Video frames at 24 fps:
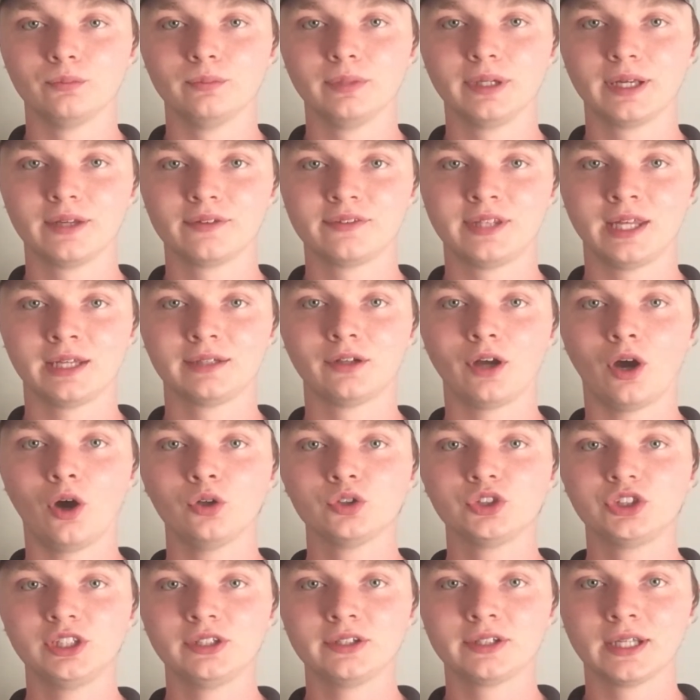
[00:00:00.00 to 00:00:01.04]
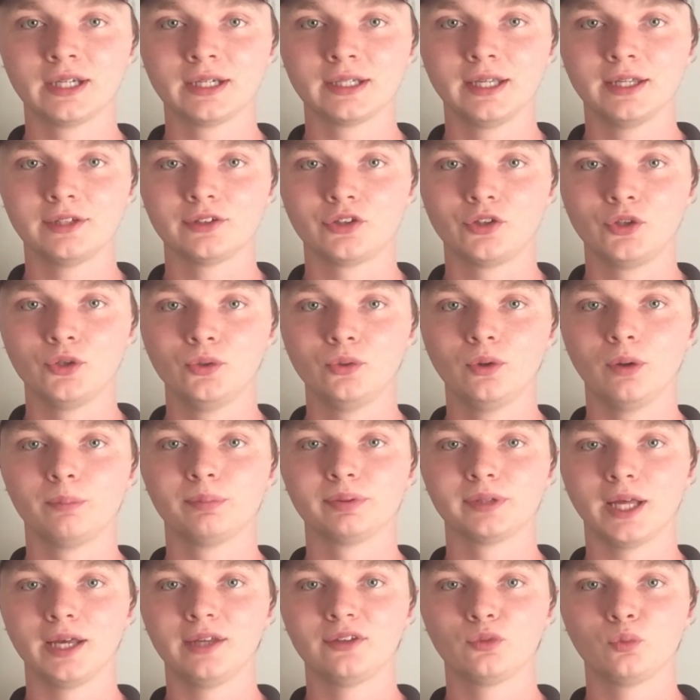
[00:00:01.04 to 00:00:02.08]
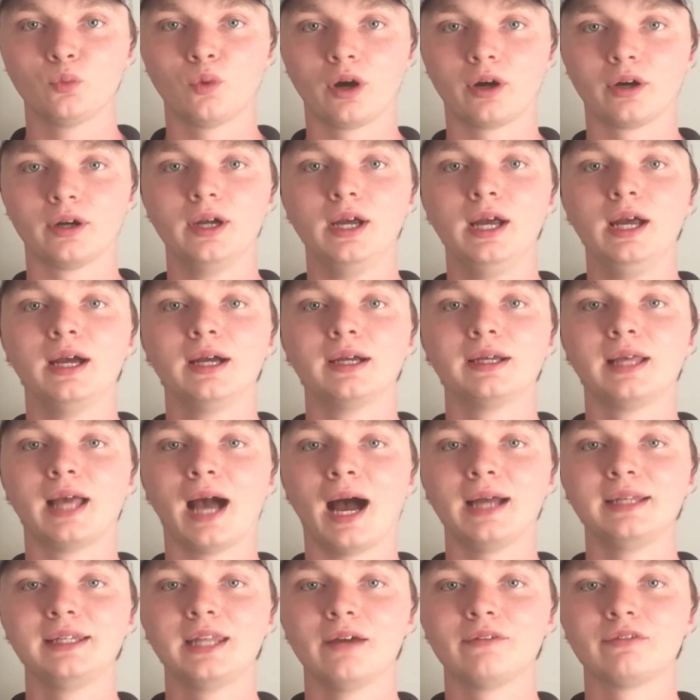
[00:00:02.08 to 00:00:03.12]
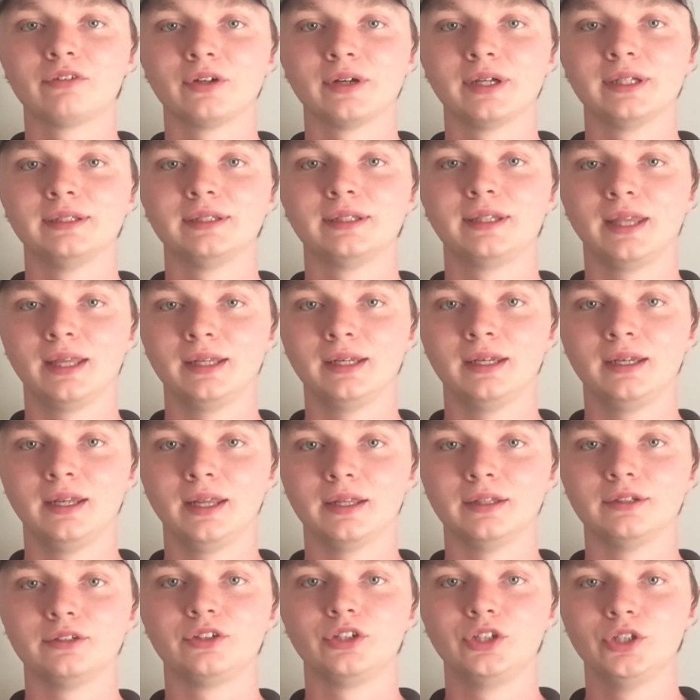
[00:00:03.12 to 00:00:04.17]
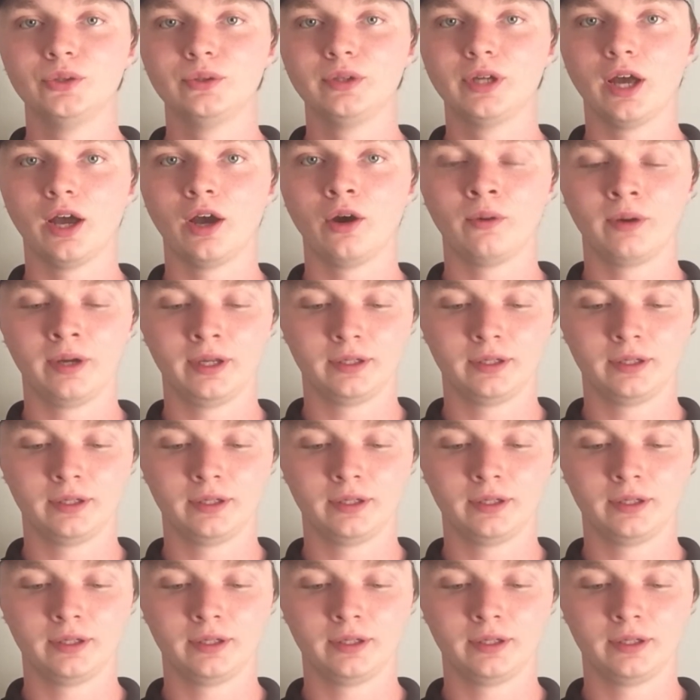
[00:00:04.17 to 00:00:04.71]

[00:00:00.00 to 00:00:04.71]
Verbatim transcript: because technology is going to get to a place where God never intended it to go,